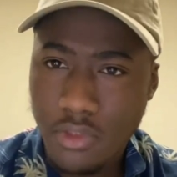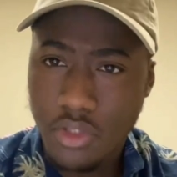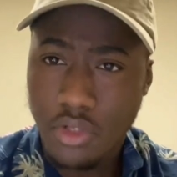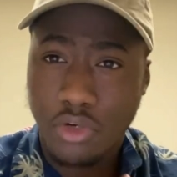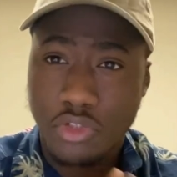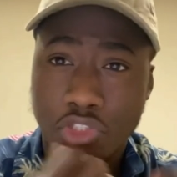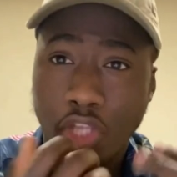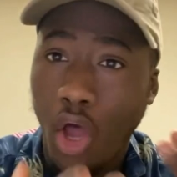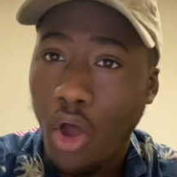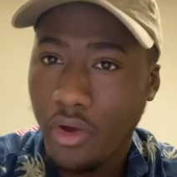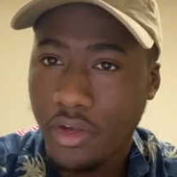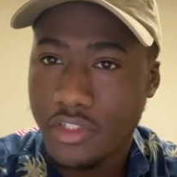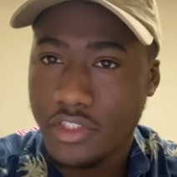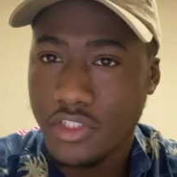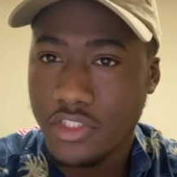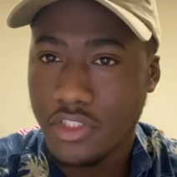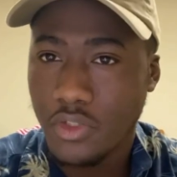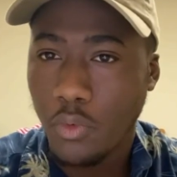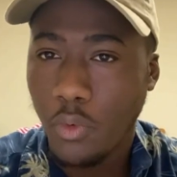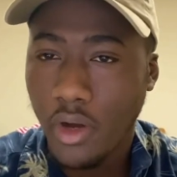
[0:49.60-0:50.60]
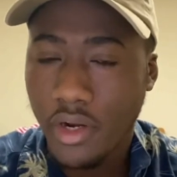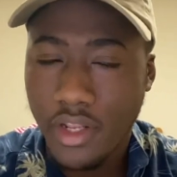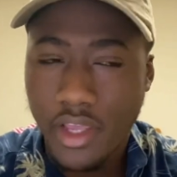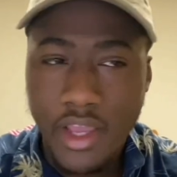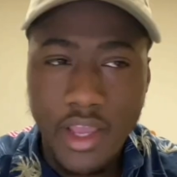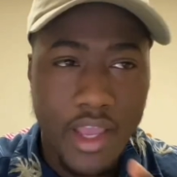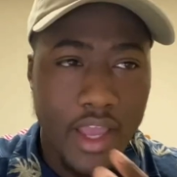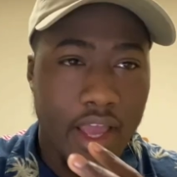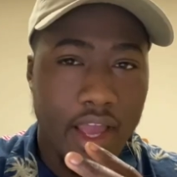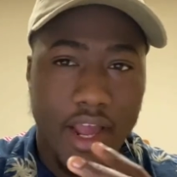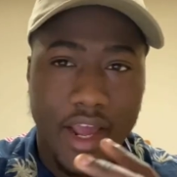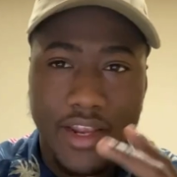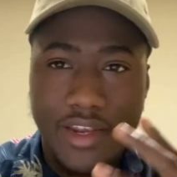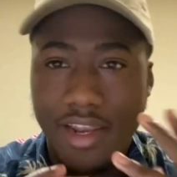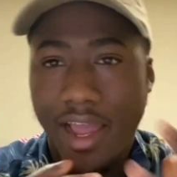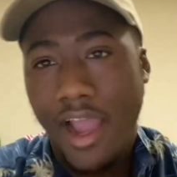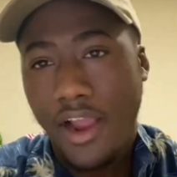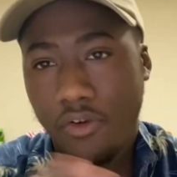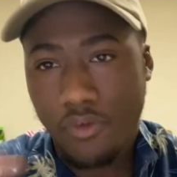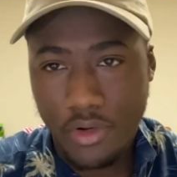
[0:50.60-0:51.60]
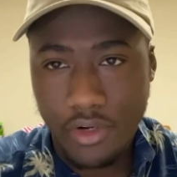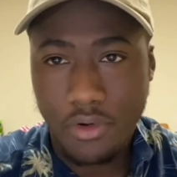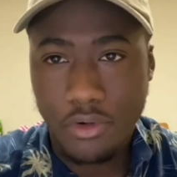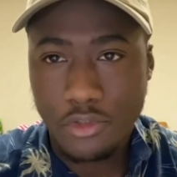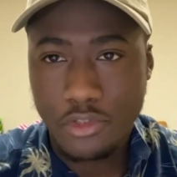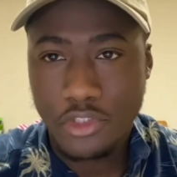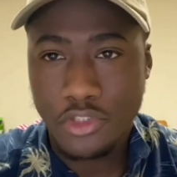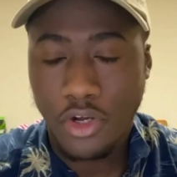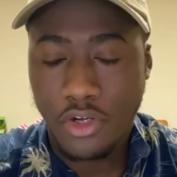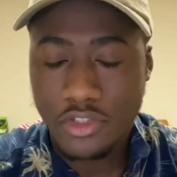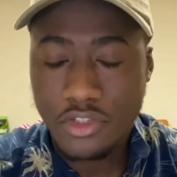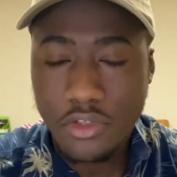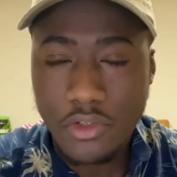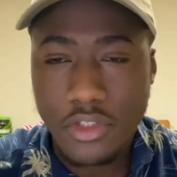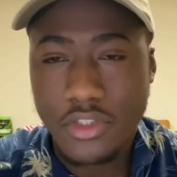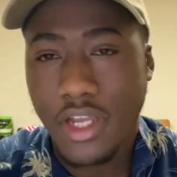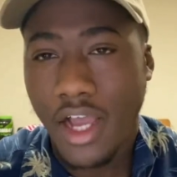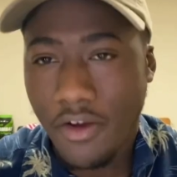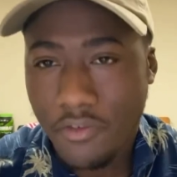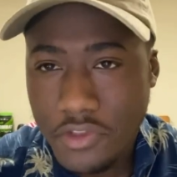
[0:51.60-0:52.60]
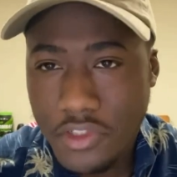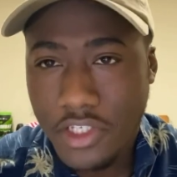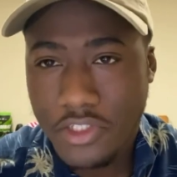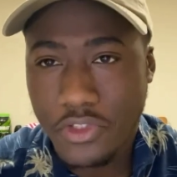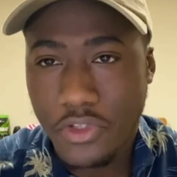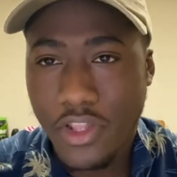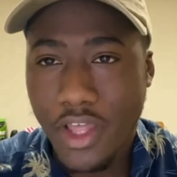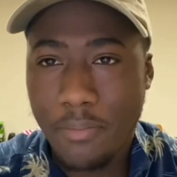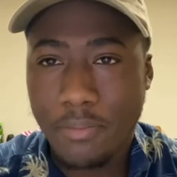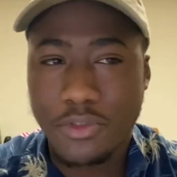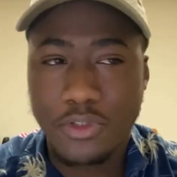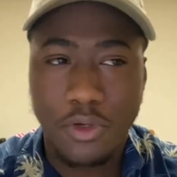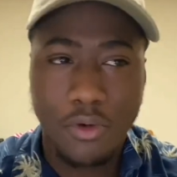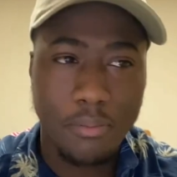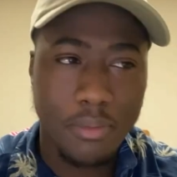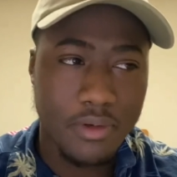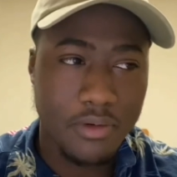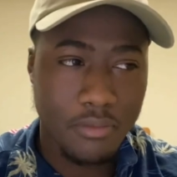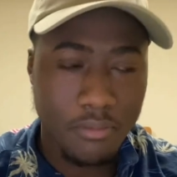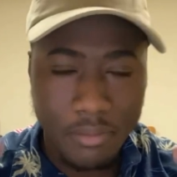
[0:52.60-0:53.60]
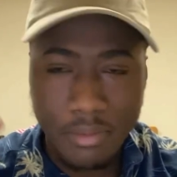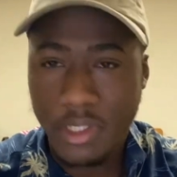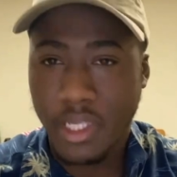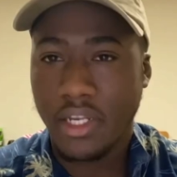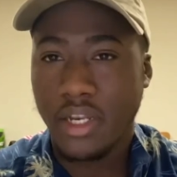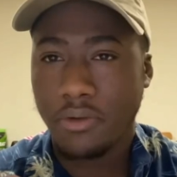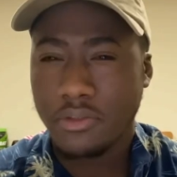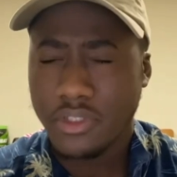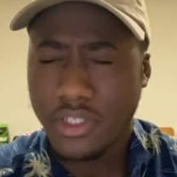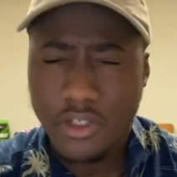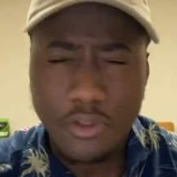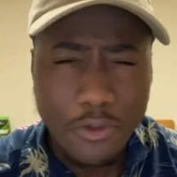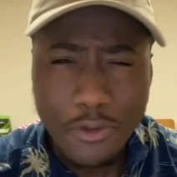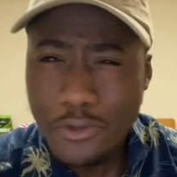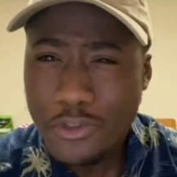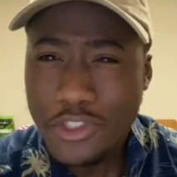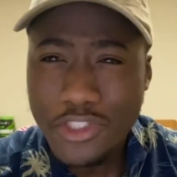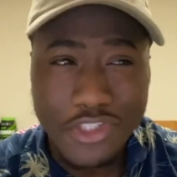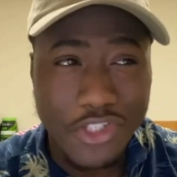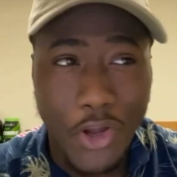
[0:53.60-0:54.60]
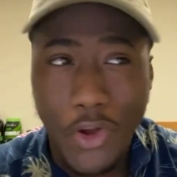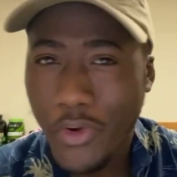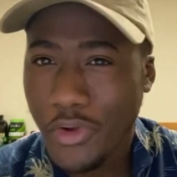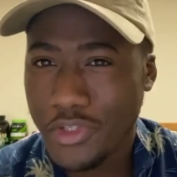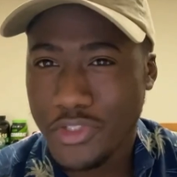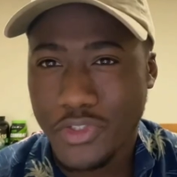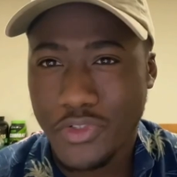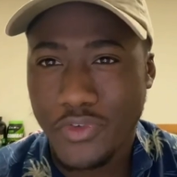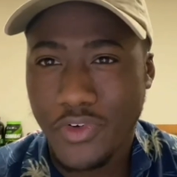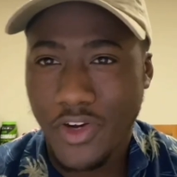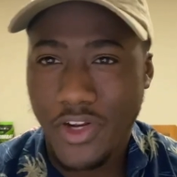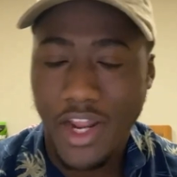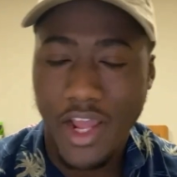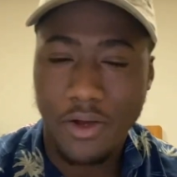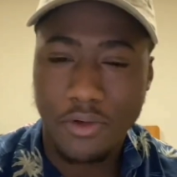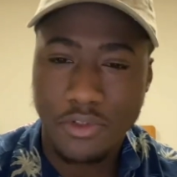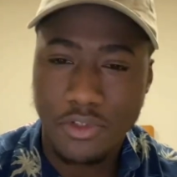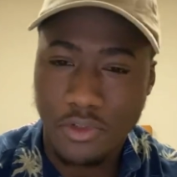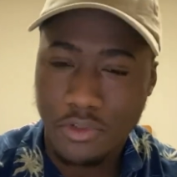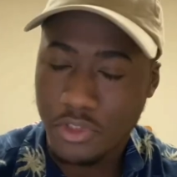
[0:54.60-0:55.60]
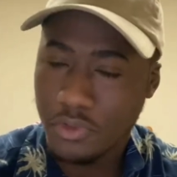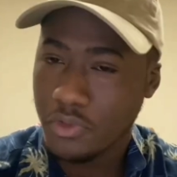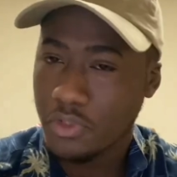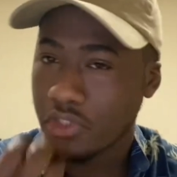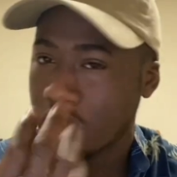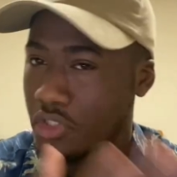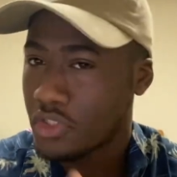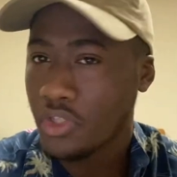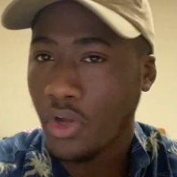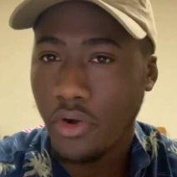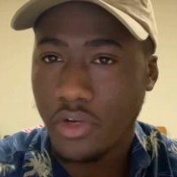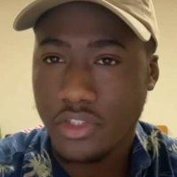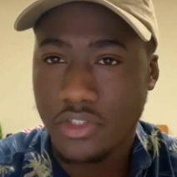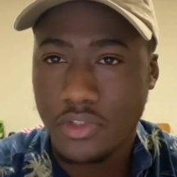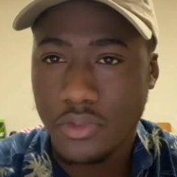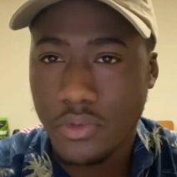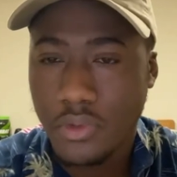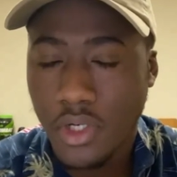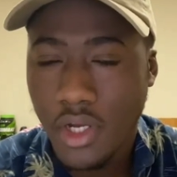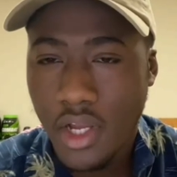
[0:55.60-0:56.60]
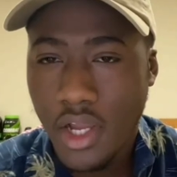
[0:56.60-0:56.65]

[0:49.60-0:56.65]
talking to someone, and I already know who she talked to because obviously I saw the episode. But in the beginning, I was like, who is she talking to right now? She just talked to.